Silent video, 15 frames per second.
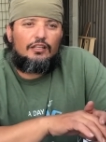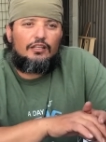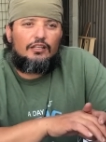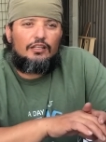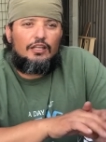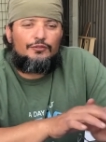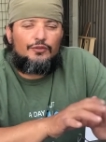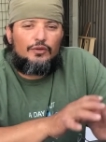
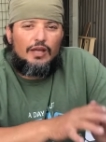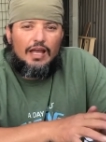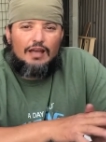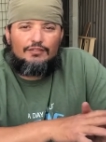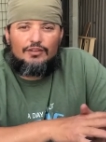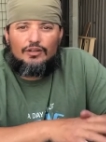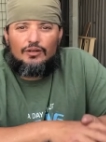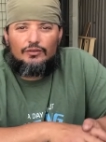if you
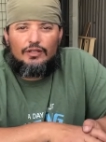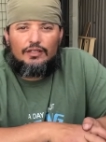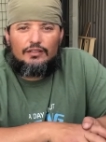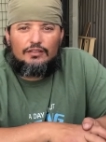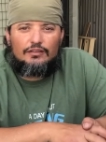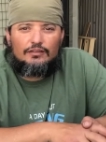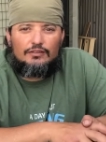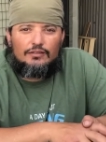haven't already
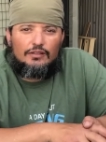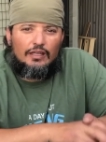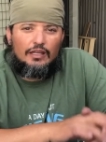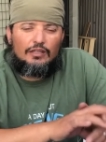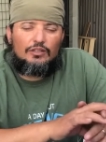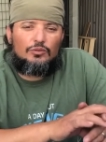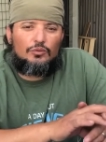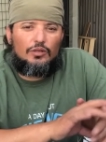and
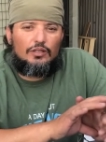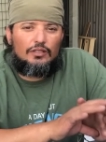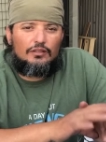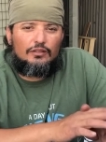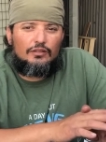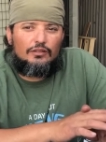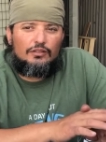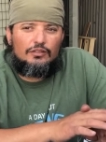you want
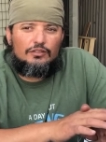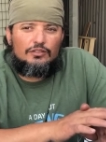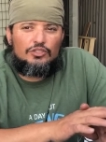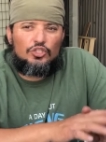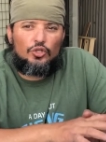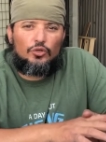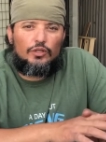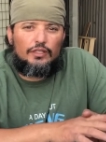to
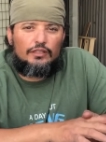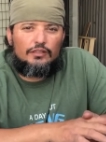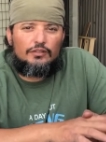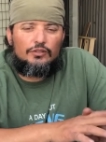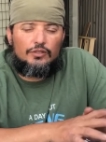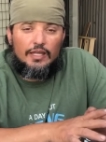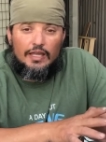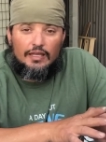join, you
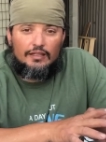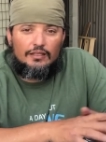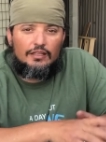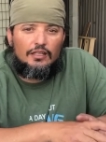can.